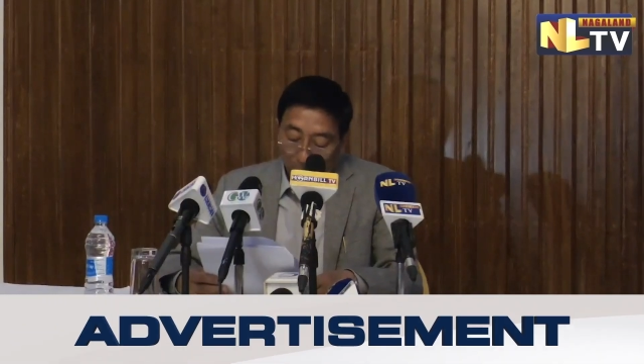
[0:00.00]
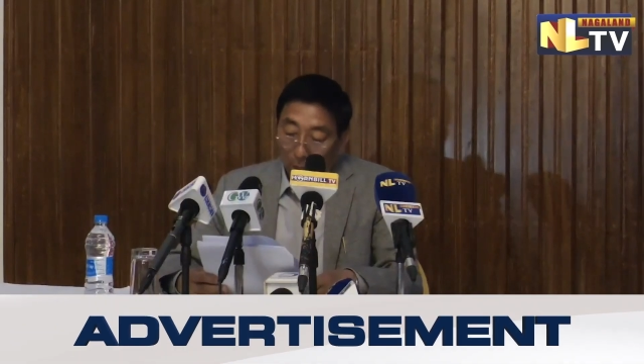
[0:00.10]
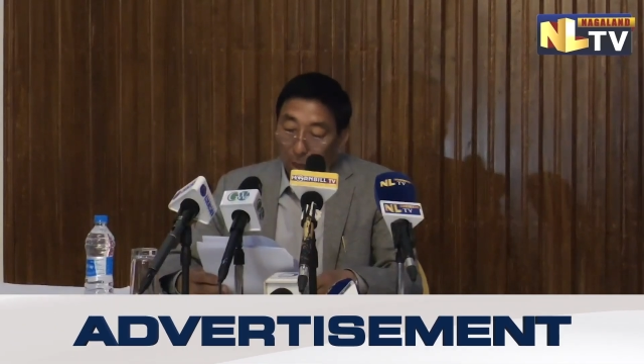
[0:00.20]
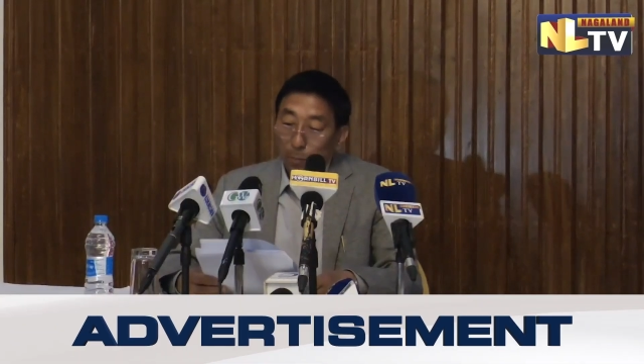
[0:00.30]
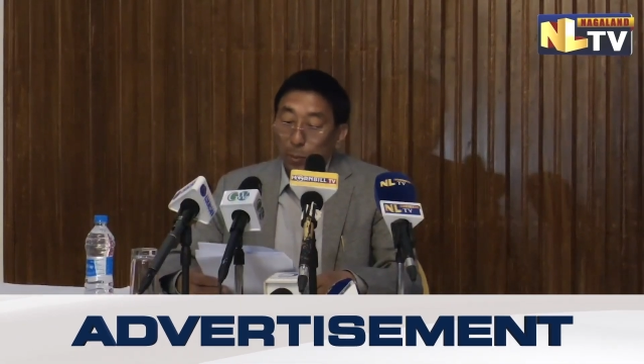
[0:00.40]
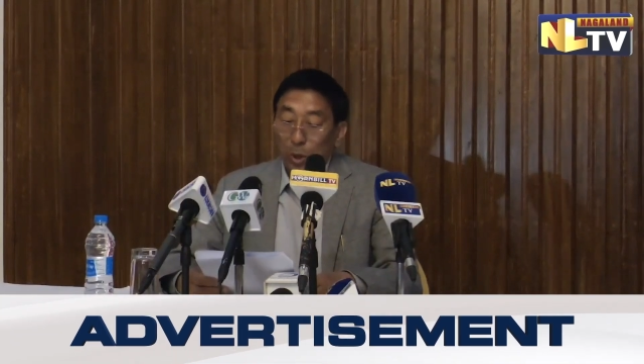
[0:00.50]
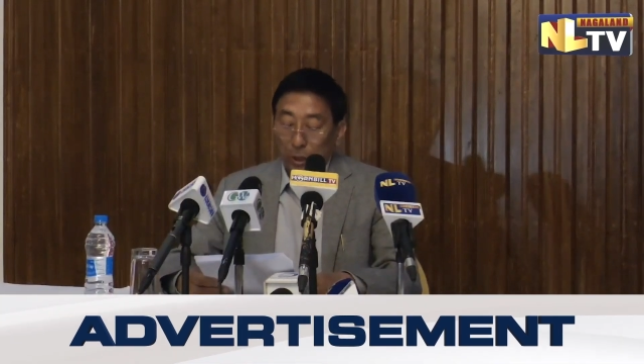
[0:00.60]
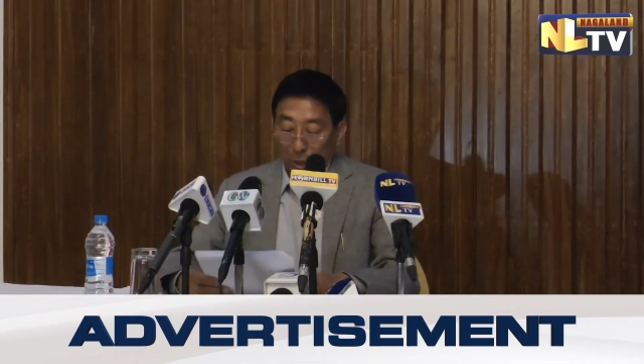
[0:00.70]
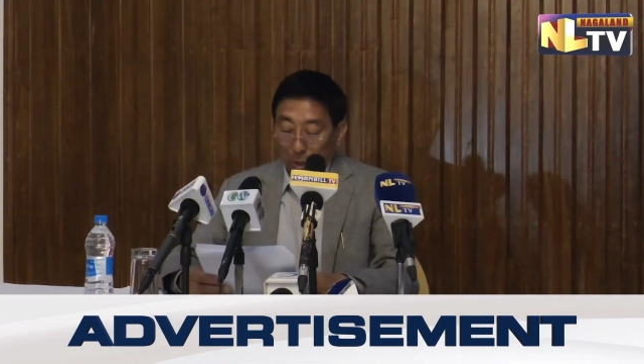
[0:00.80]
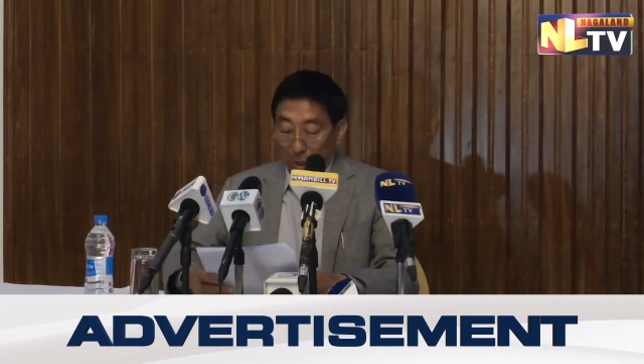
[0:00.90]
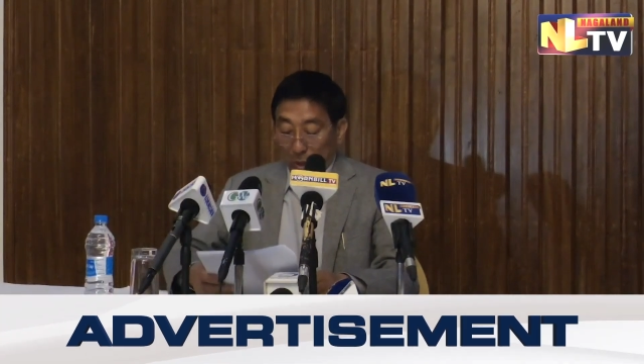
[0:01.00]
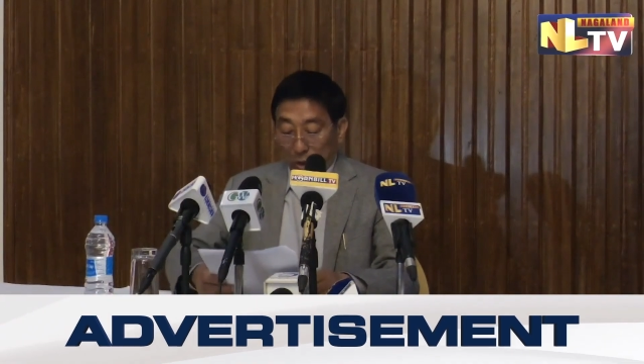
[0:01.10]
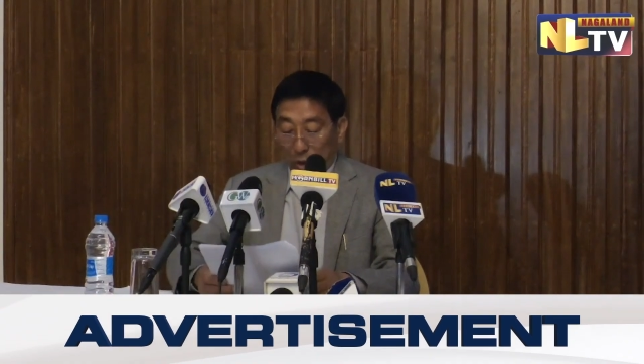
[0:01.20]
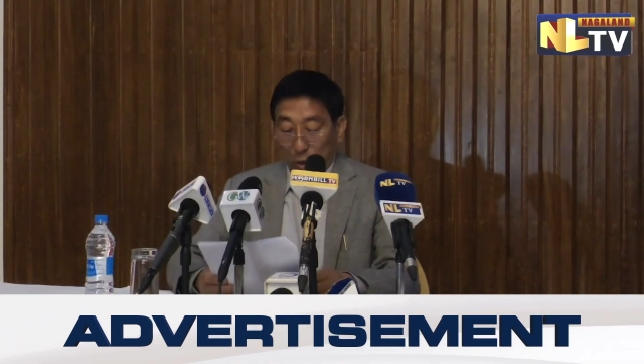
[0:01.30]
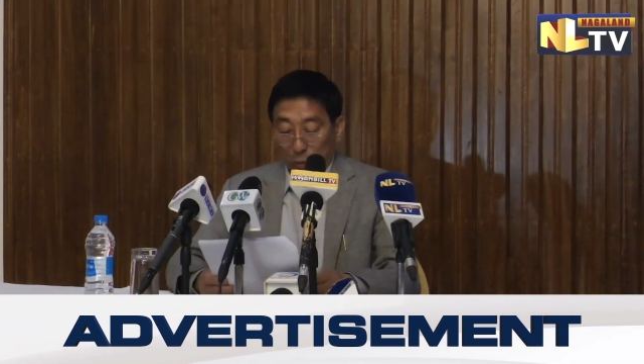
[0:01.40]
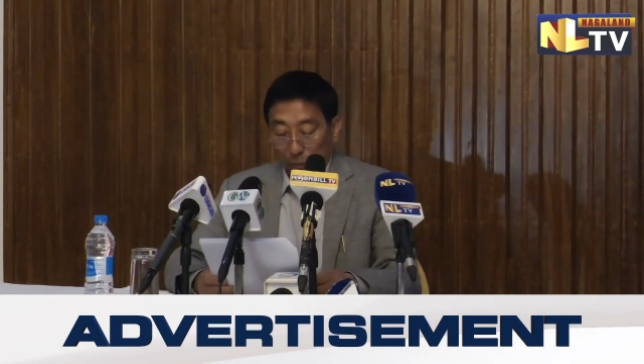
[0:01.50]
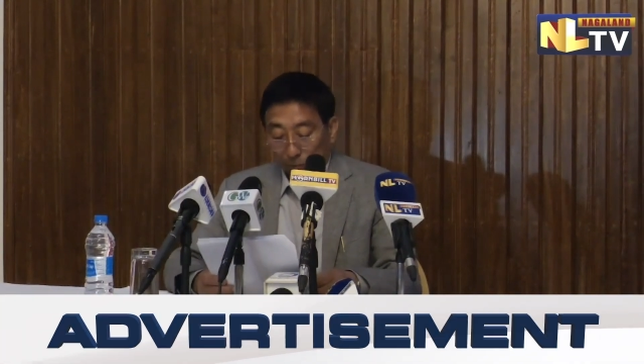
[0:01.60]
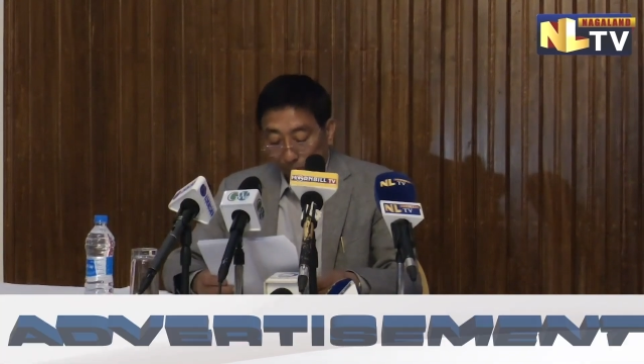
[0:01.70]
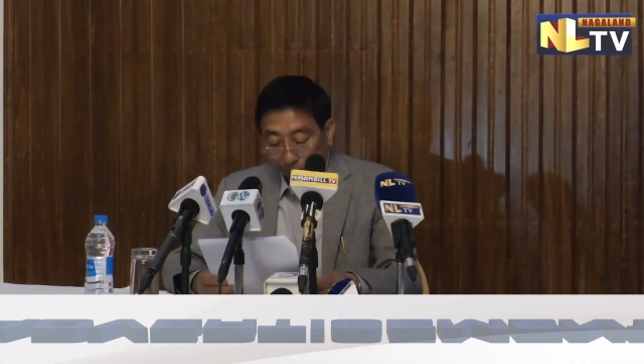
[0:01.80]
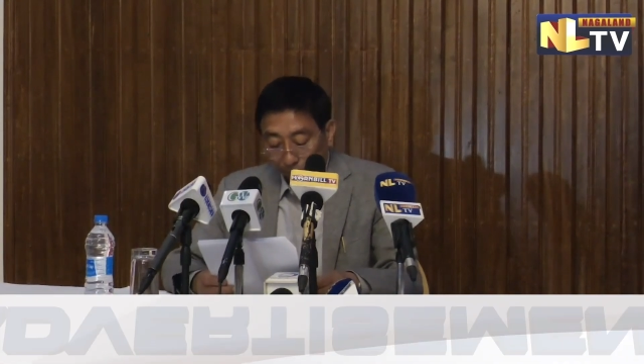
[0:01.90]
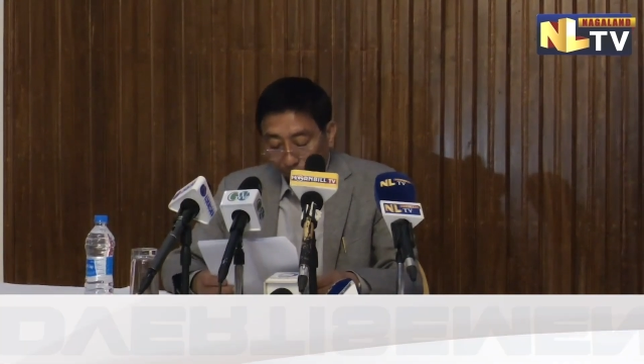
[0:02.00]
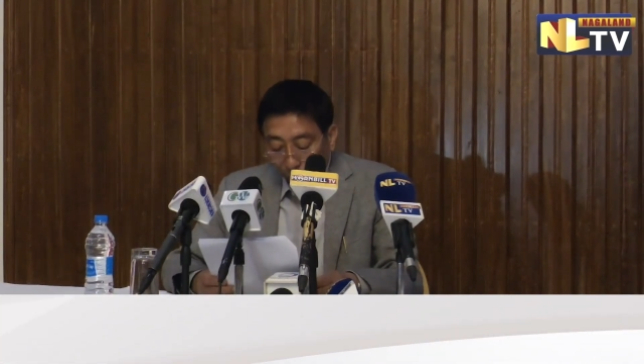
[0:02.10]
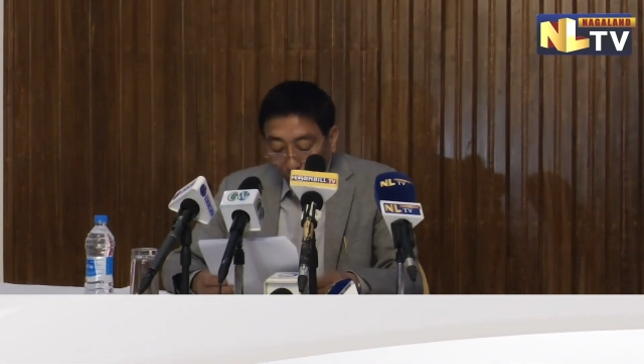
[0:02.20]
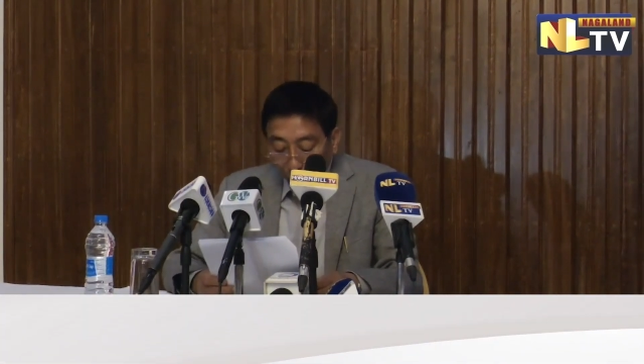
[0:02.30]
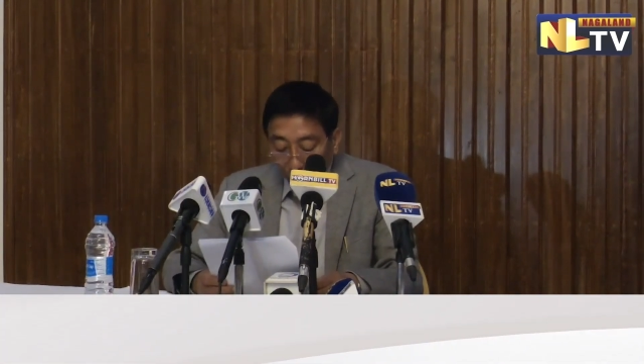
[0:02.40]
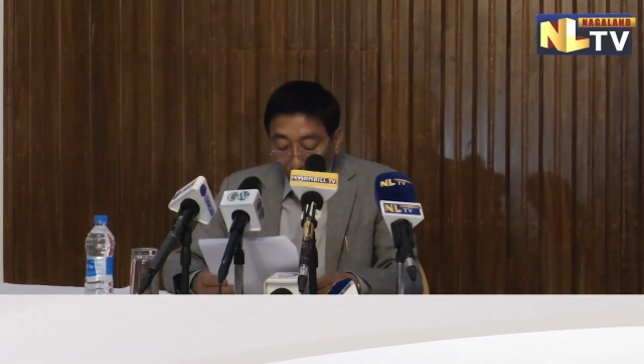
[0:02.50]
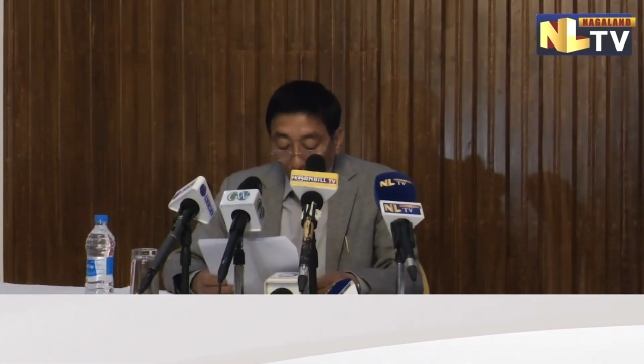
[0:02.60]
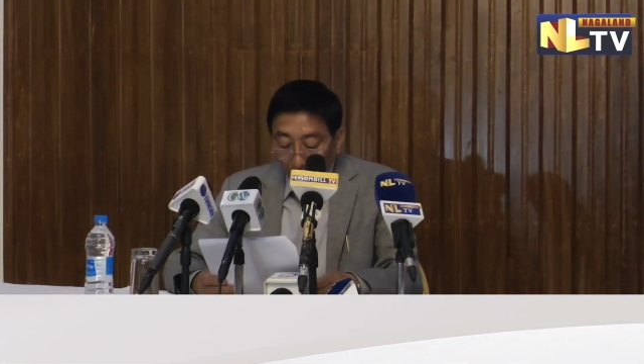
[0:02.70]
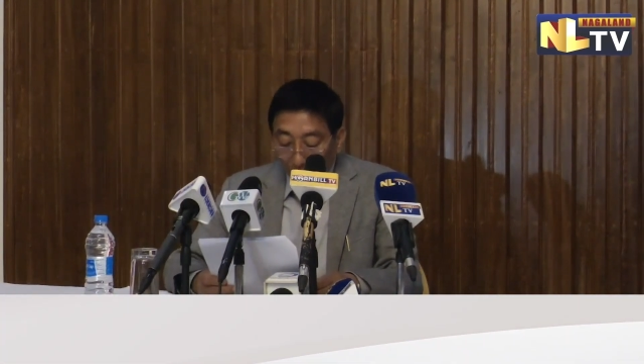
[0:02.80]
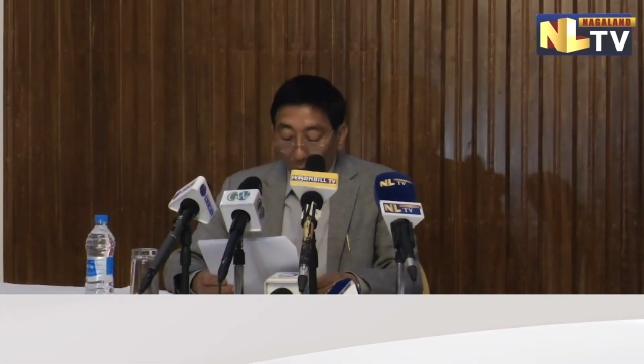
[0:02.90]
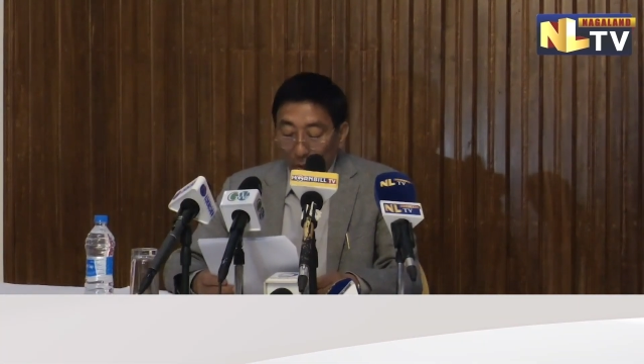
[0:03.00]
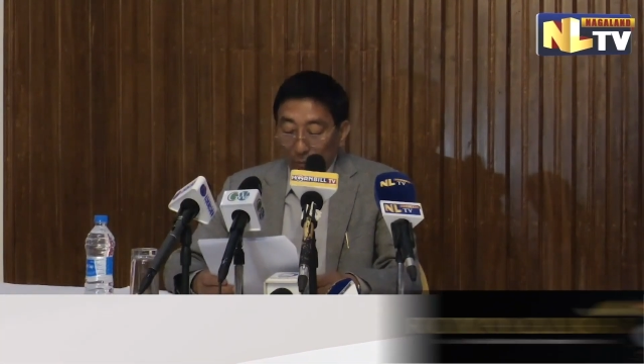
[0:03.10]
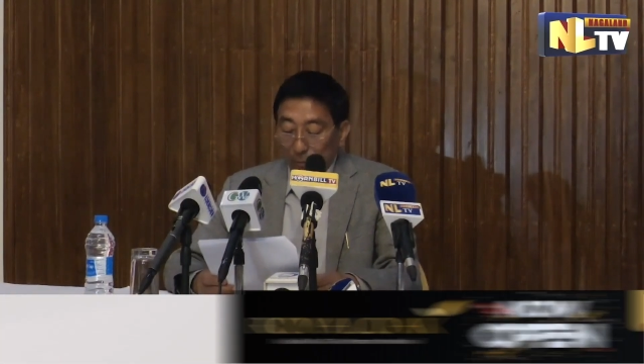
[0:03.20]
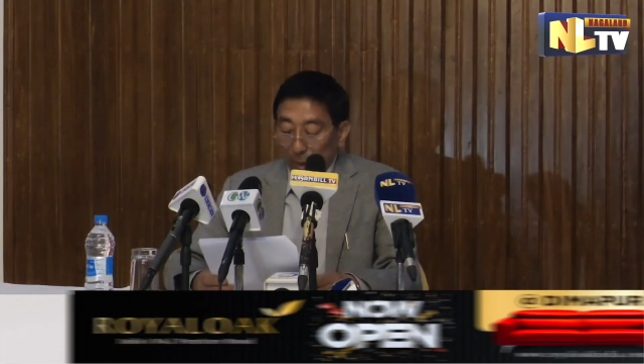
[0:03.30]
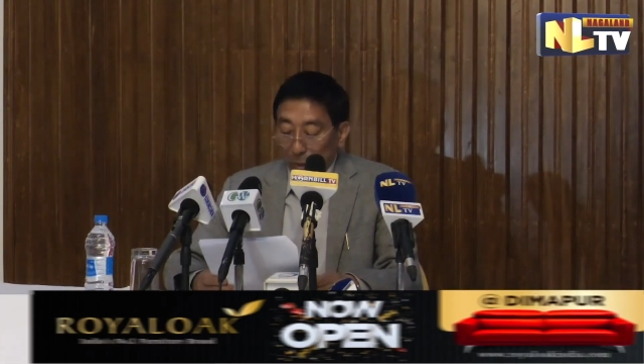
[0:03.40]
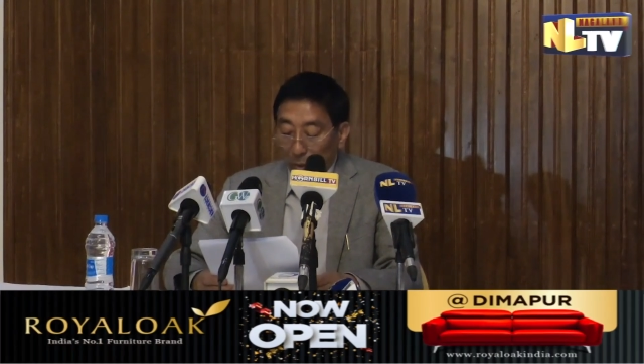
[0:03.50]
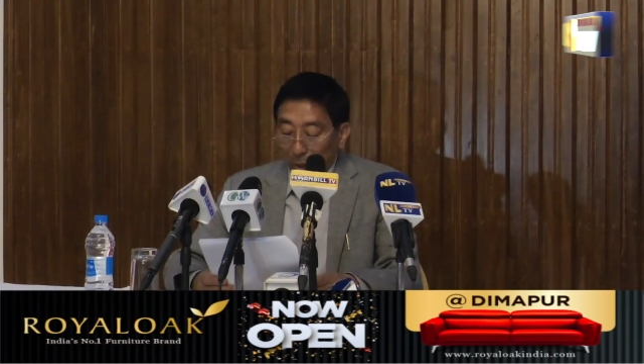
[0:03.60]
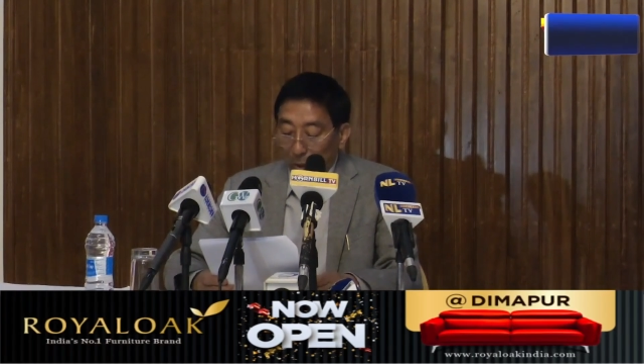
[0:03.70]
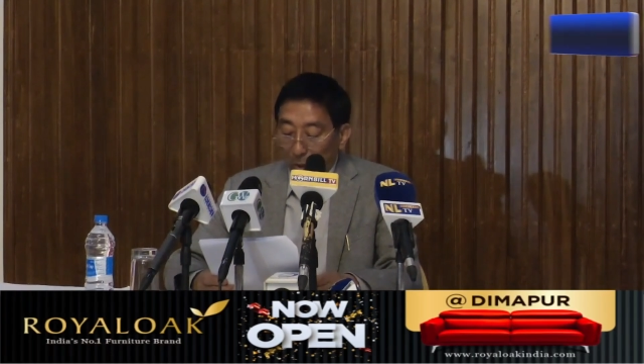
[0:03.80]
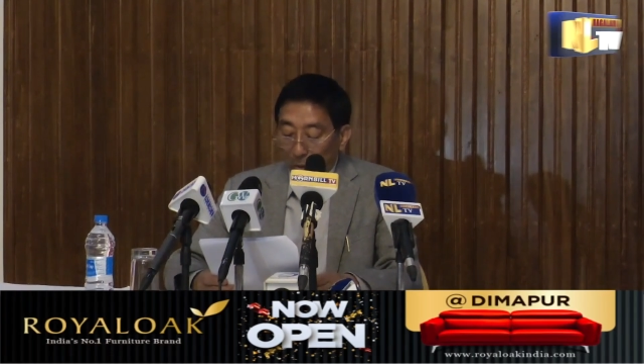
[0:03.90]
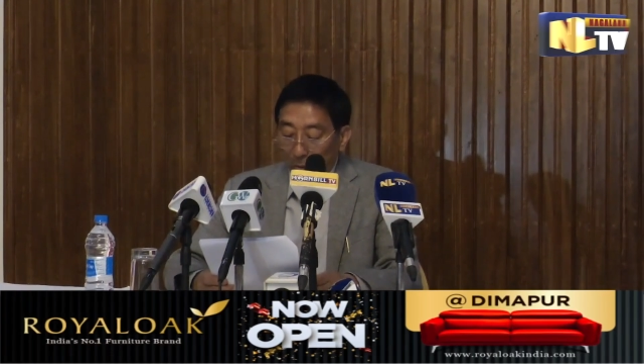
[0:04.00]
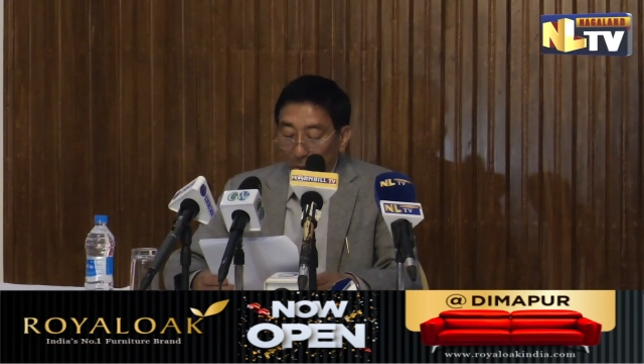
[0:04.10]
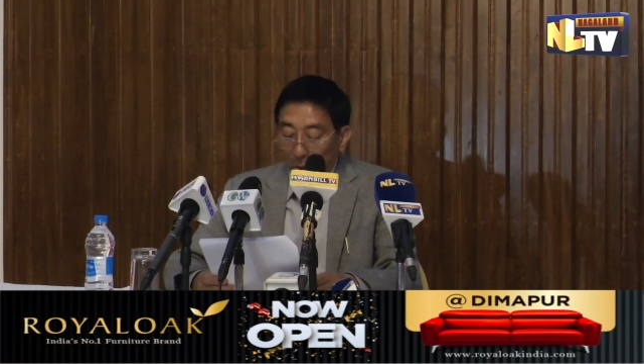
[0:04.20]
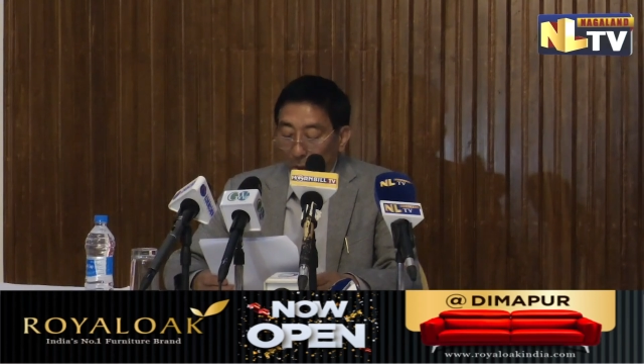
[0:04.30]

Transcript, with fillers: Naga Political Issue, talk have been going on